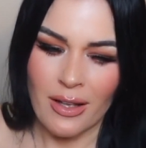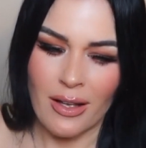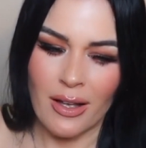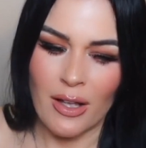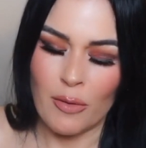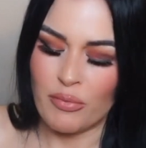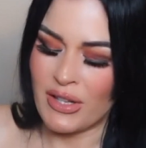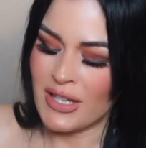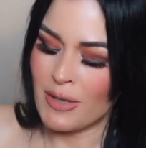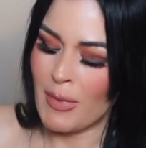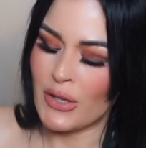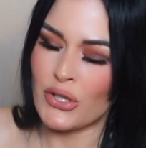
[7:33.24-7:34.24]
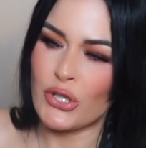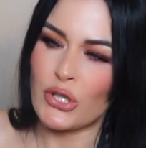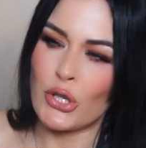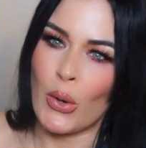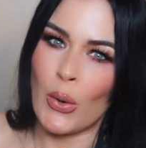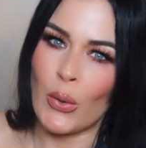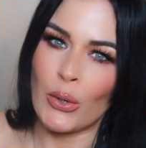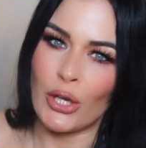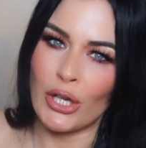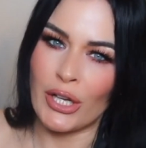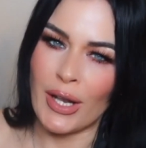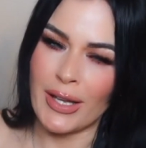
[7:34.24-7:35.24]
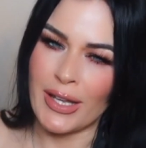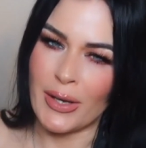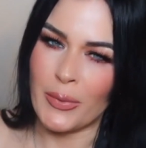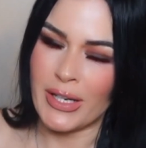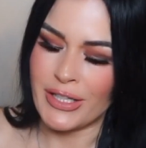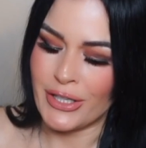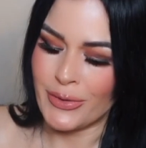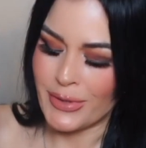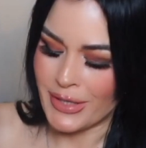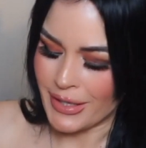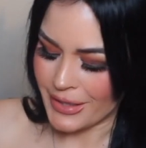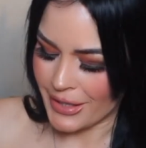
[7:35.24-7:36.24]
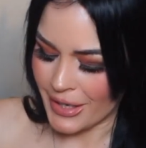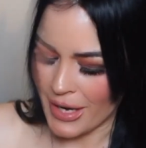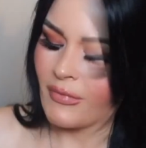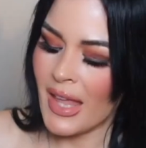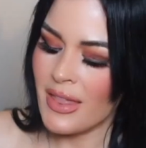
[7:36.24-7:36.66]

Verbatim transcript: But this smells so good. I can't wait to use this tonight.